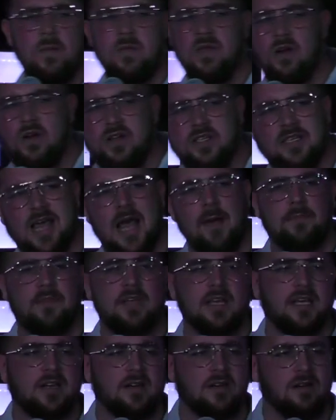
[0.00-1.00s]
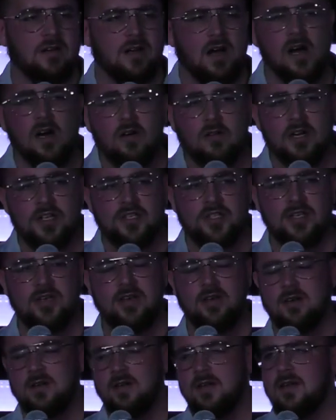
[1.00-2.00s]
maybe you're a skeptic, you're a
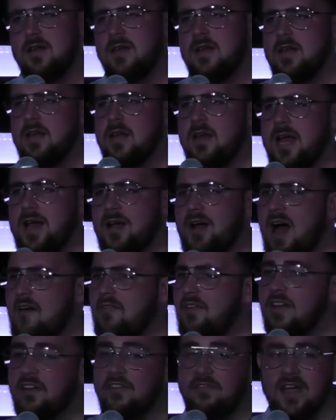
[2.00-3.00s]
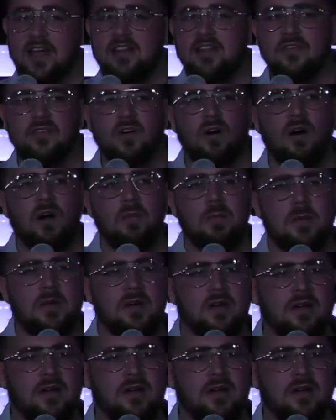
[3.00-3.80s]
non-Christian, you don't have any faith at all, maybe